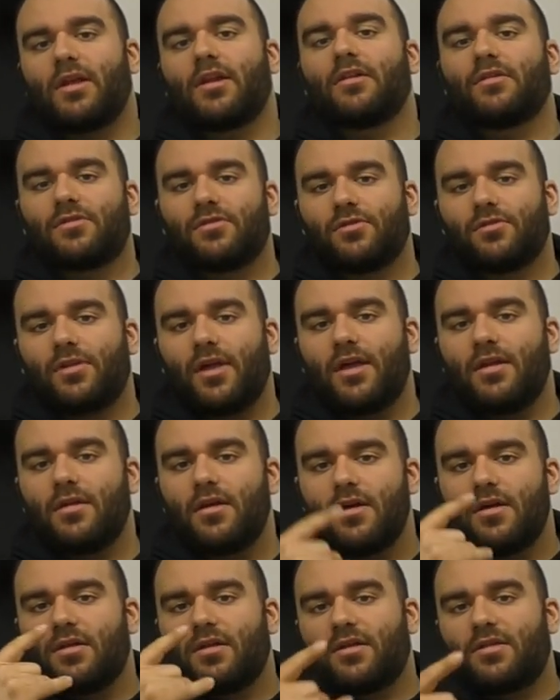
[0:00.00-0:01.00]
And until then,
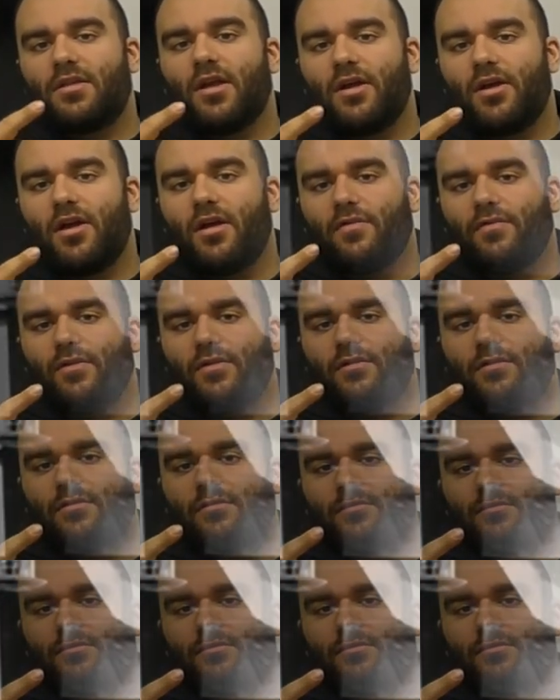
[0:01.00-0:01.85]
stay heavy.